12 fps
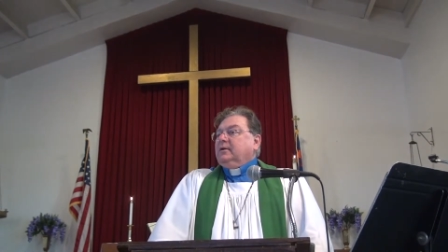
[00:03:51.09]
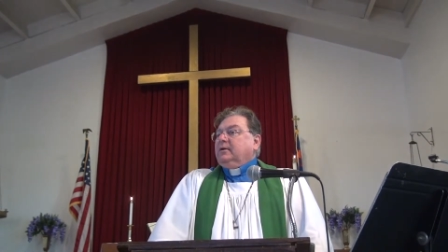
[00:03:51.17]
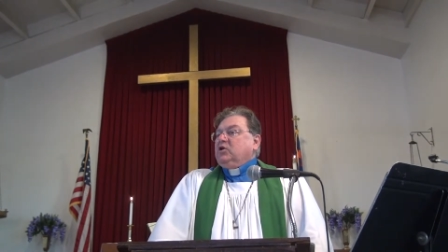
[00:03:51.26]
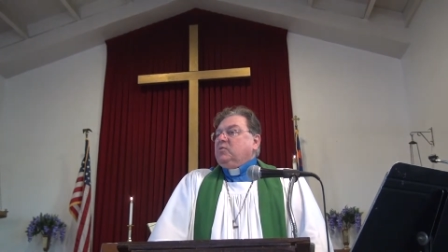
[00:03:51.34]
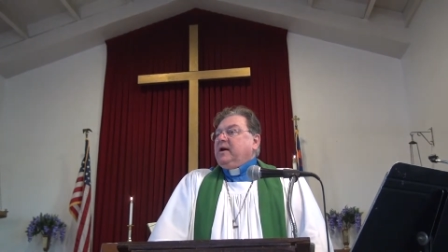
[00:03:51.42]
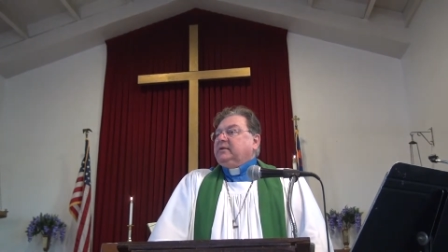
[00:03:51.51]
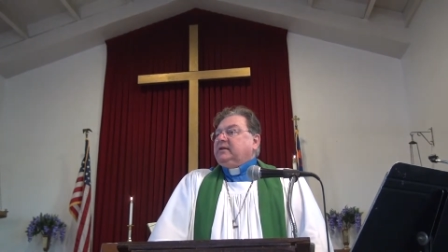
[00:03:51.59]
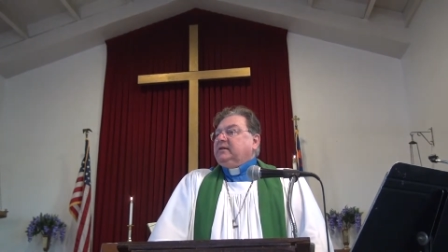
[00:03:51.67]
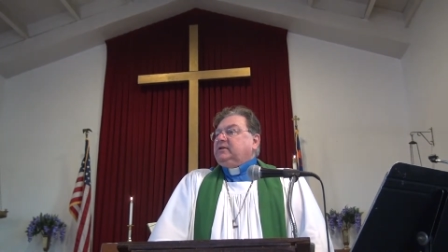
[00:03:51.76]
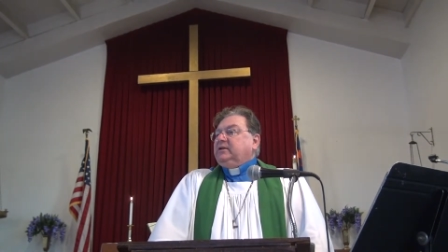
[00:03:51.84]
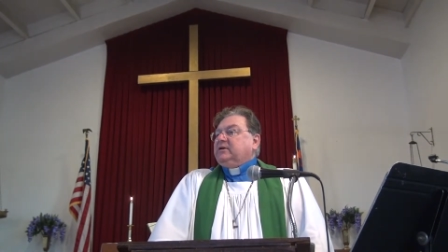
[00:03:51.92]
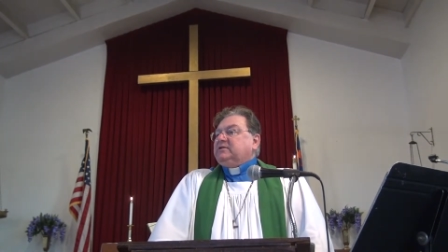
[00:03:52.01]
You might think
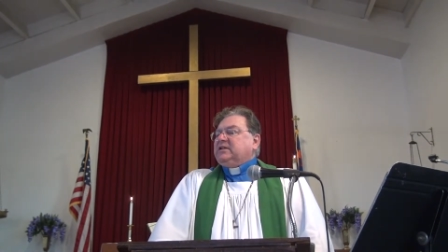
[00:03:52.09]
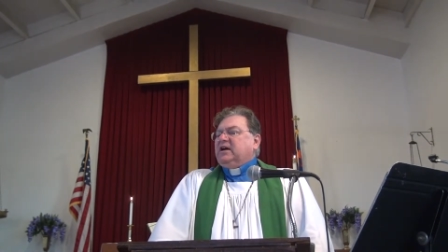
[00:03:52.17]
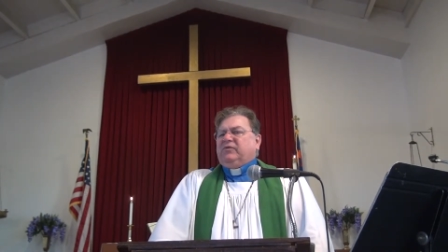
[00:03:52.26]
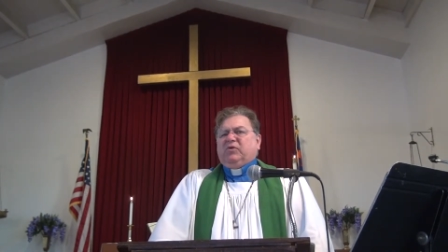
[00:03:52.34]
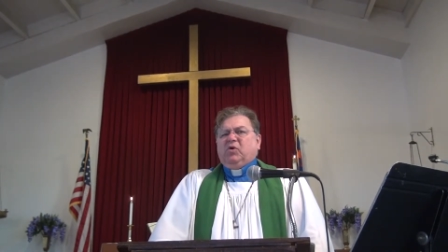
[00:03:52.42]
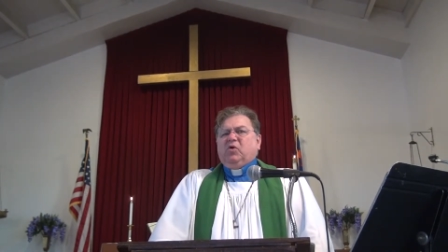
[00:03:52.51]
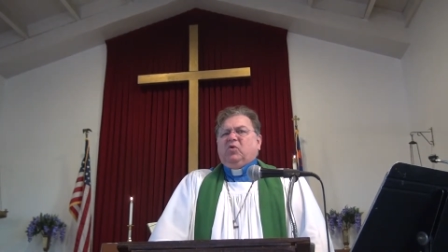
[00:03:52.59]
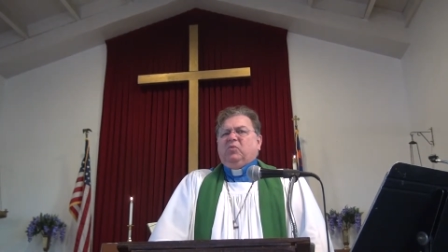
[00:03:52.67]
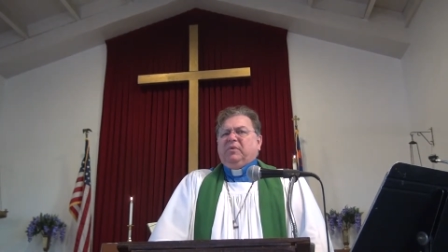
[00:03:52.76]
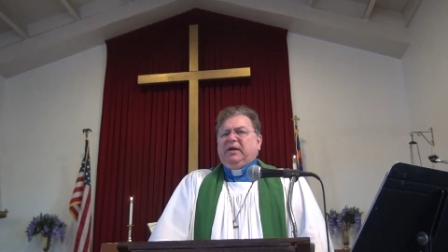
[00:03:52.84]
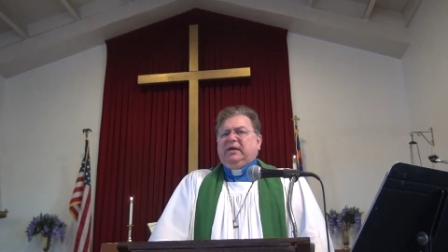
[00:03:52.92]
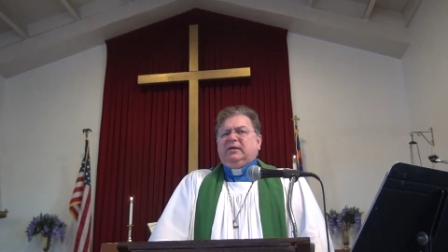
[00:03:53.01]
to yourself, who,
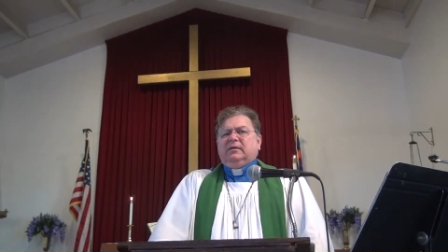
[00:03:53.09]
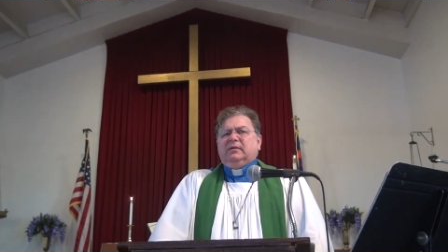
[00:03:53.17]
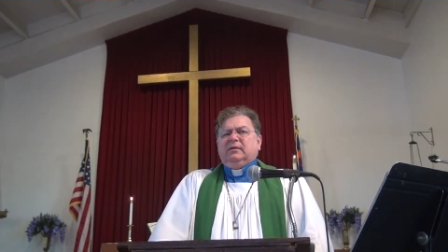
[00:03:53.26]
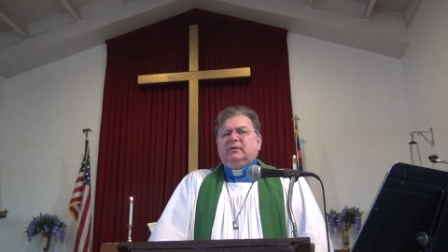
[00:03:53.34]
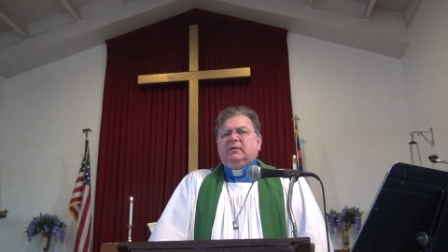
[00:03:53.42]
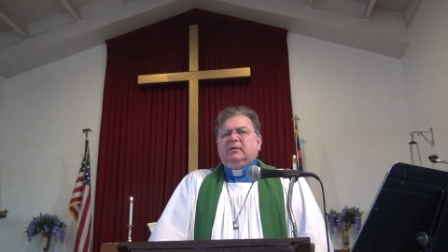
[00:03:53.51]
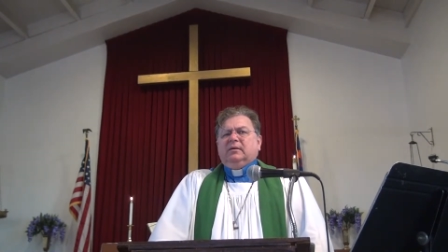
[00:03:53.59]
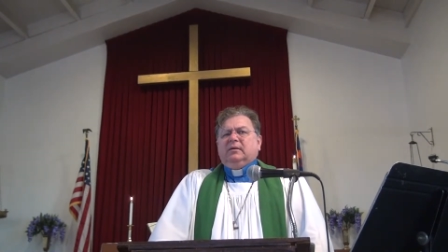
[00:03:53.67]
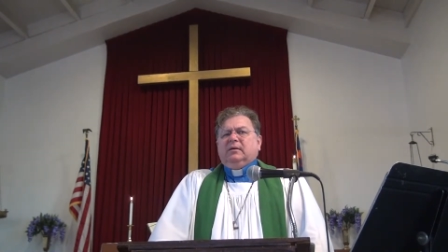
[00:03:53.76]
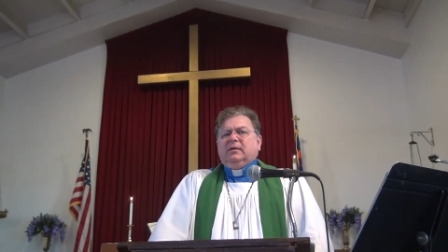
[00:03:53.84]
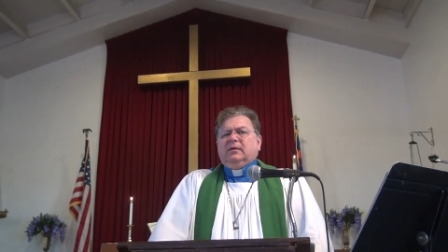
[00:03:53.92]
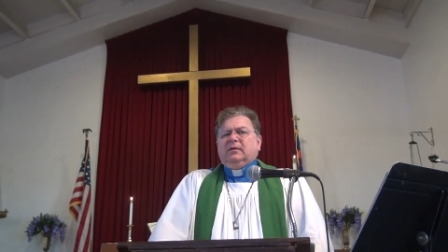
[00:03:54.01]
me?
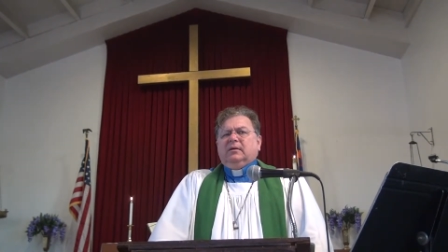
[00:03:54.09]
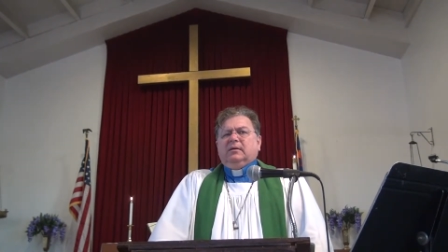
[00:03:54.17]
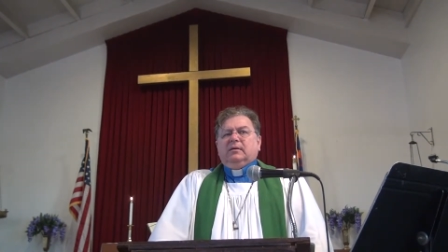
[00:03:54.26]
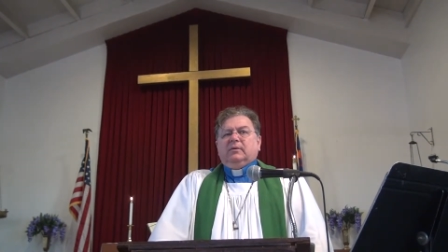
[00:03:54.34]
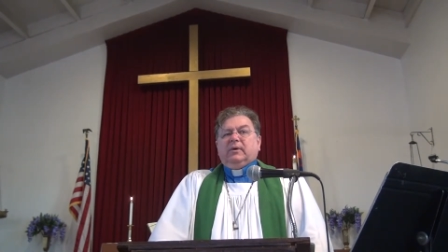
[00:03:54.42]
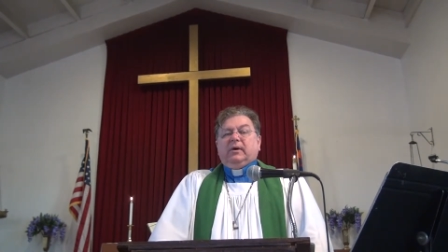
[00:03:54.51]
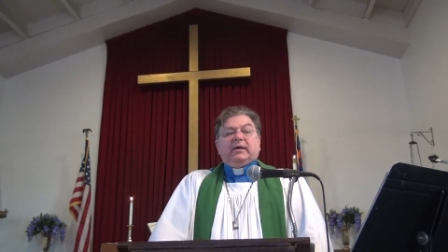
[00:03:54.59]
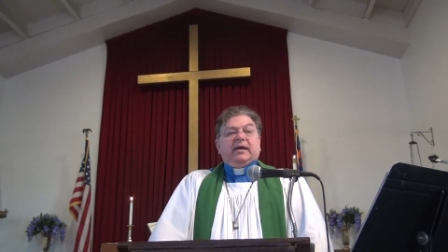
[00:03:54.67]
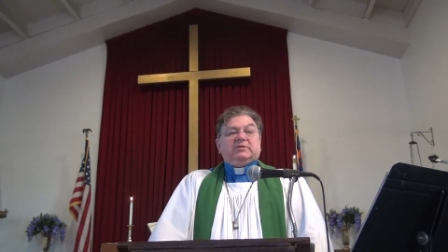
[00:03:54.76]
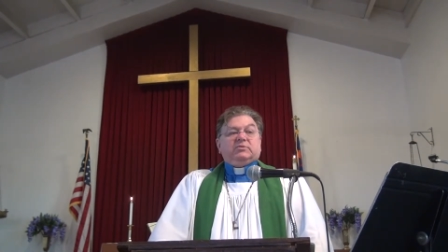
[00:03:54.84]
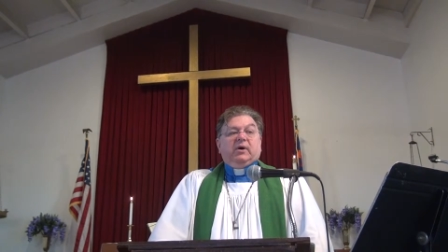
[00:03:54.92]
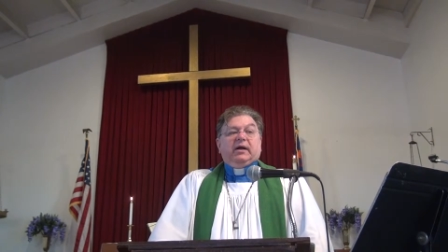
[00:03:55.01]
Well,
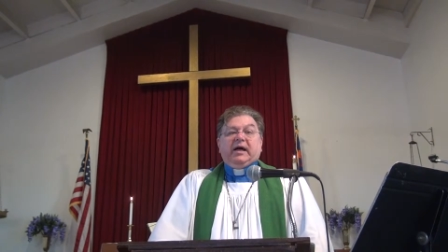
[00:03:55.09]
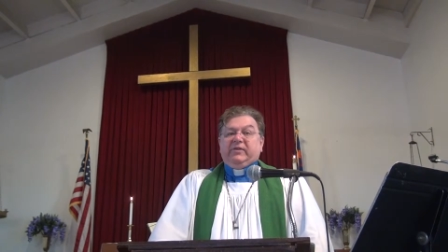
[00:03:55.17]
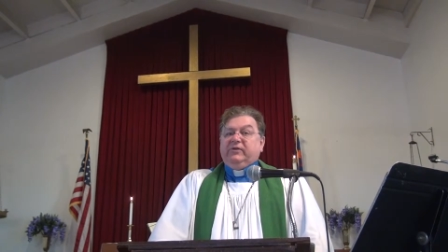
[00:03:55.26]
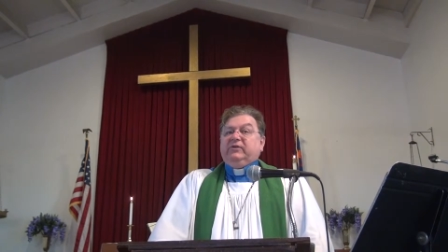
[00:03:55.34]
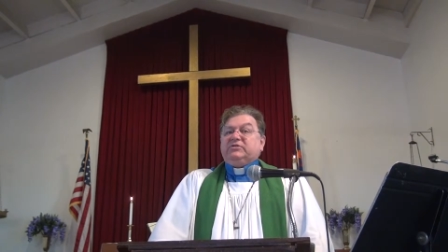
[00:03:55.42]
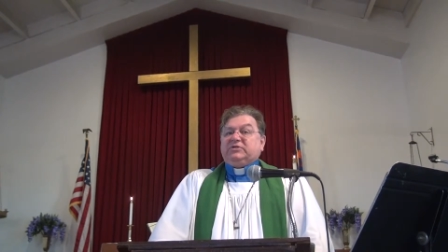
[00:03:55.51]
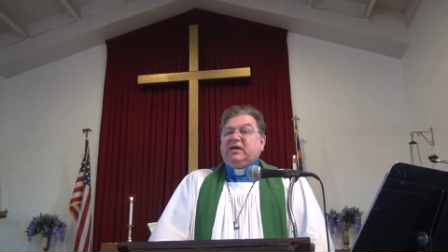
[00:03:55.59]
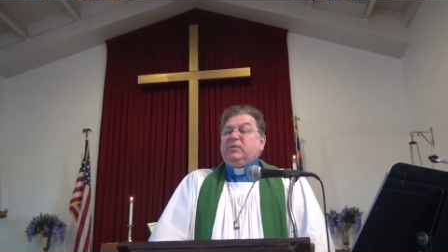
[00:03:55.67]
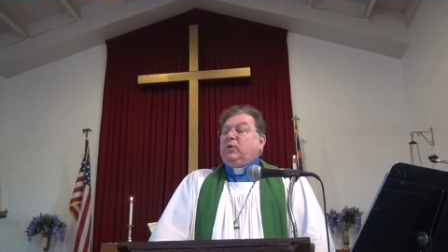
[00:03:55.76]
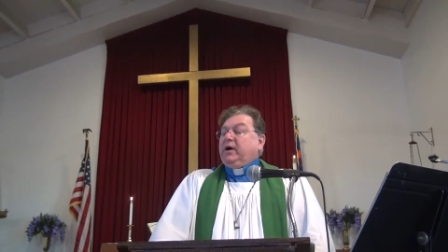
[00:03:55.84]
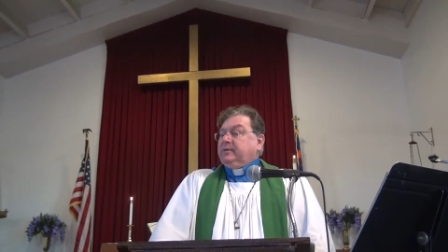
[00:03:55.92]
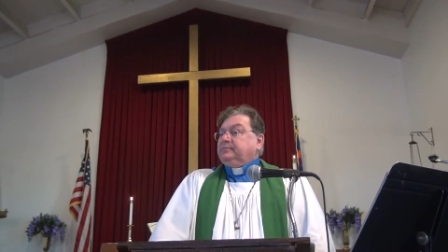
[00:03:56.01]
guess what? I feel the same
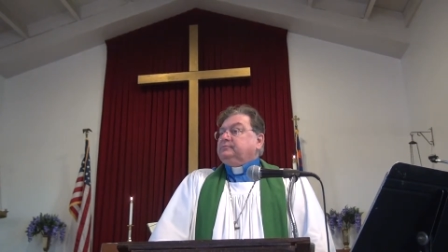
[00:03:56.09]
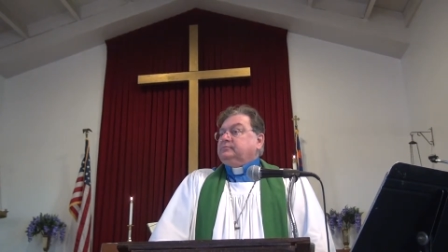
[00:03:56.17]
way.